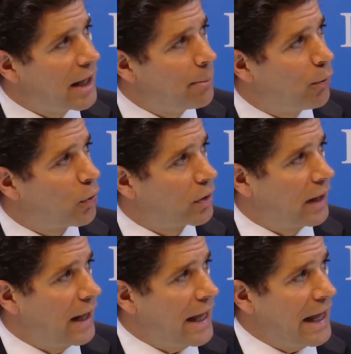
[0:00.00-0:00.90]

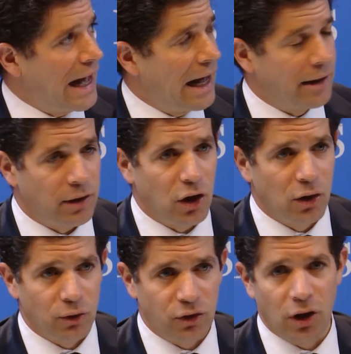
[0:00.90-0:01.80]
Importantly, you
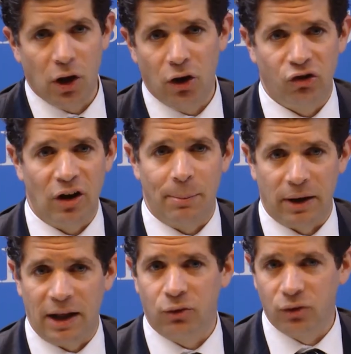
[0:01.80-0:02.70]
can also negotiate
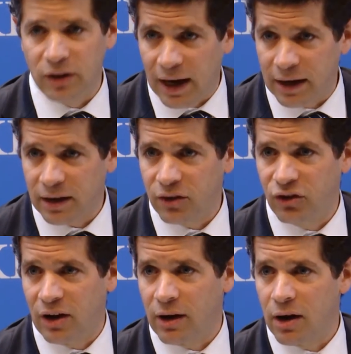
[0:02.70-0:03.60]
bilateral data
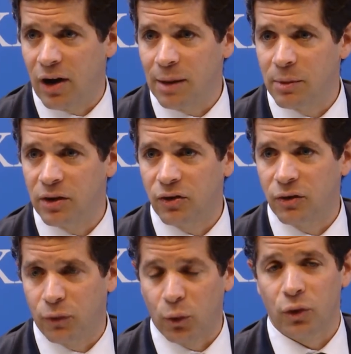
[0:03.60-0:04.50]
sharing
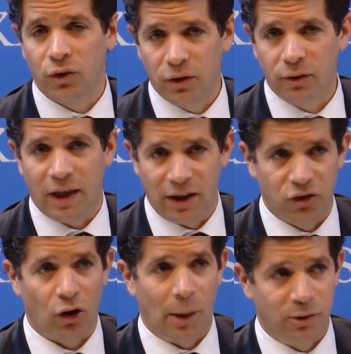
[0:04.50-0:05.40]
agreements for these
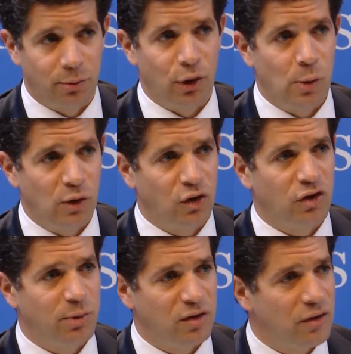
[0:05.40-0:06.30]
types of purposes
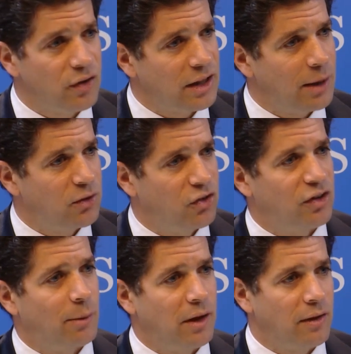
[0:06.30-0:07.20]
specifically, which is
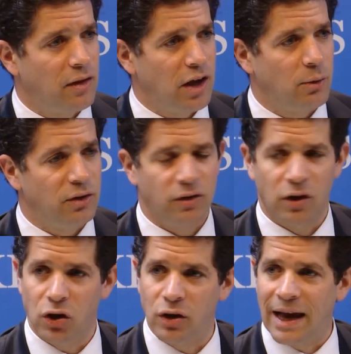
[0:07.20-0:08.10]
something that the US
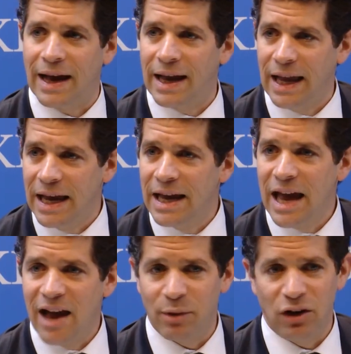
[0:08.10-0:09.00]
and the UK
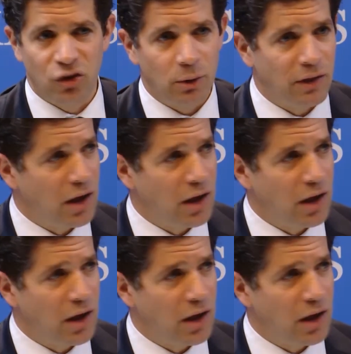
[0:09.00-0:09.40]
have been doing.